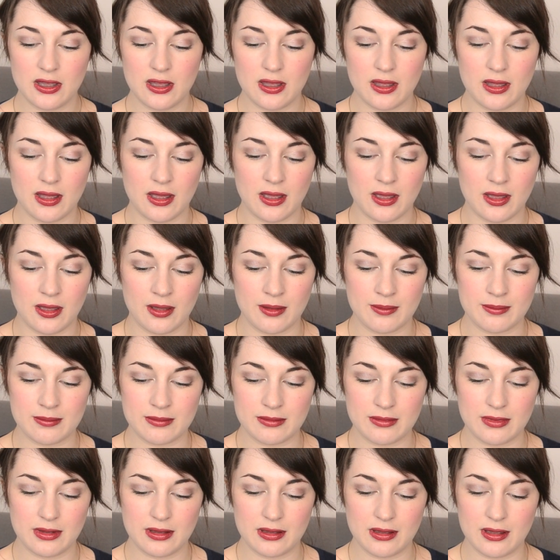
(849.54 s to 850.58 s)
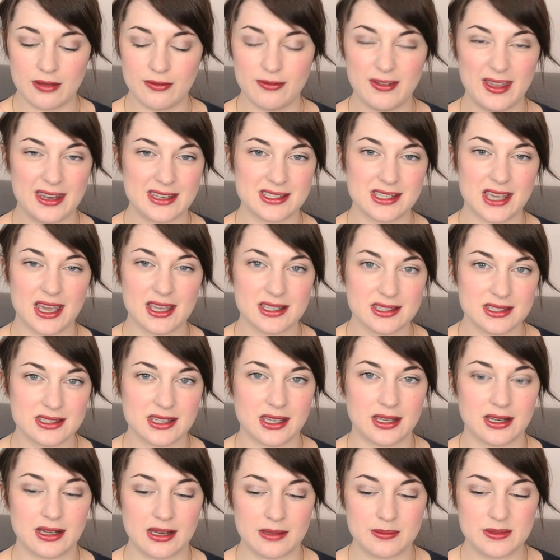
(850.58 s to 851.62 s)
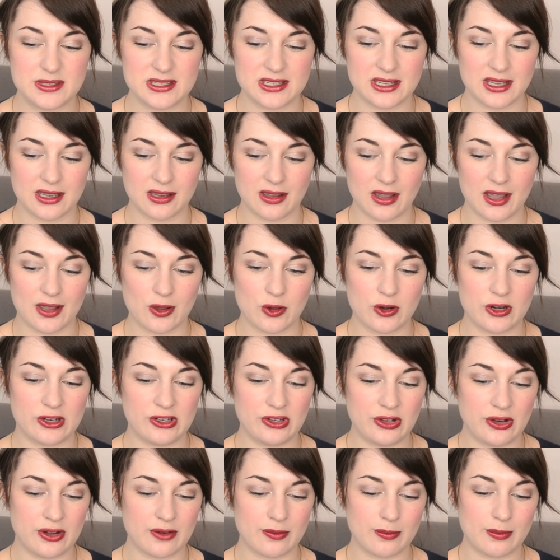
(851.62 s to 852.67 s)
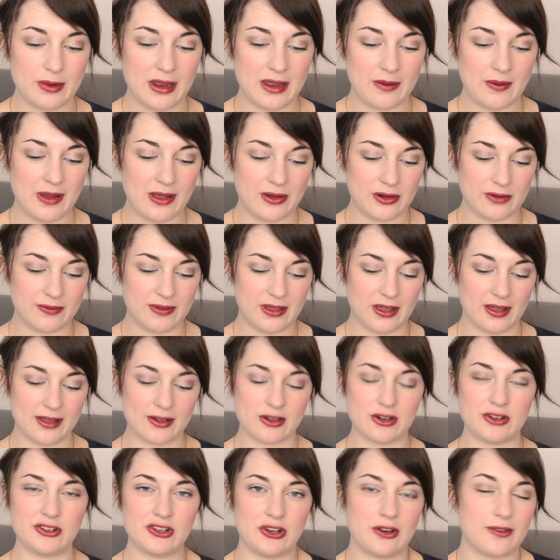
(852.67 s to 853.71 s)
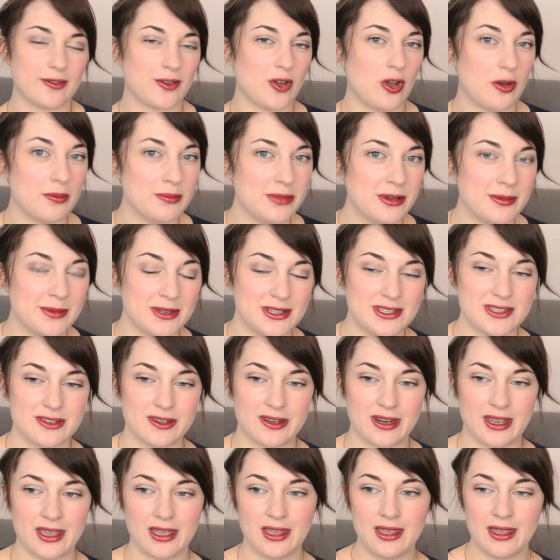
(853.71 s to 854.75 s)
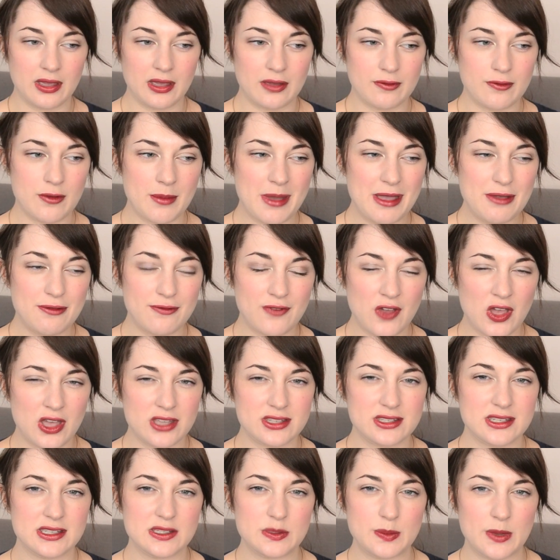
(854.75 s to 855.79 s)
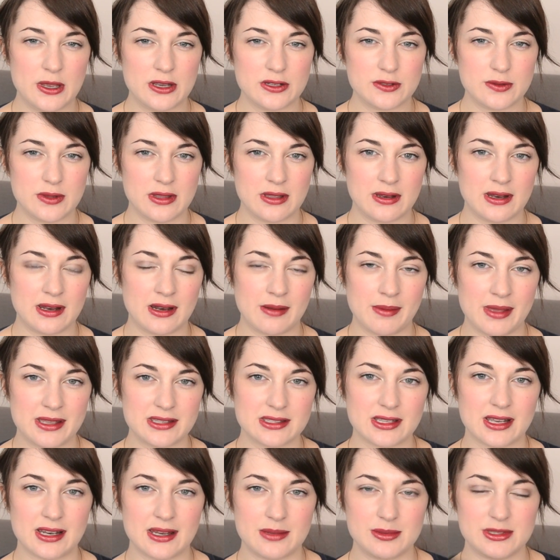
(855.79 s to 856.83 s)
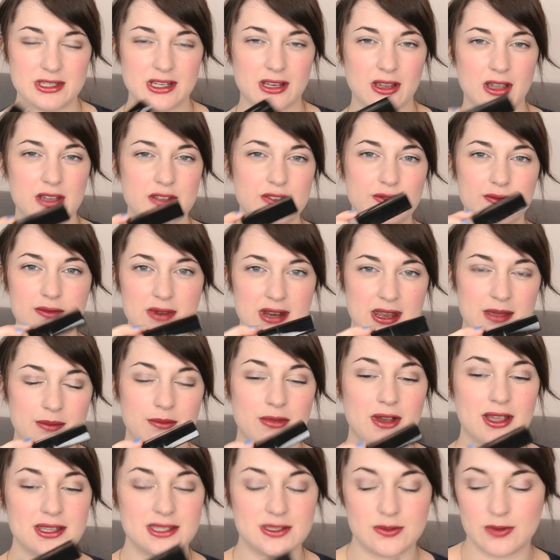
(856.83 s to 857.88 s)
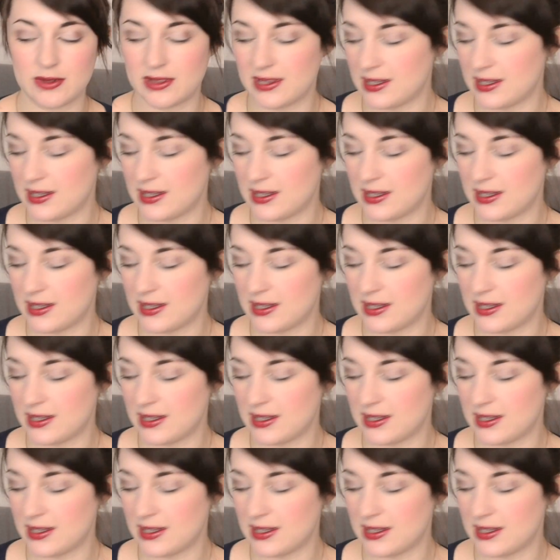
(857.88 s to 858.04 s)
a fantastic lipstick. I got a lot of wear out of it, I got a lot of compliments on it. For my first experience with an Illamasqua lipstick, I was really impressed with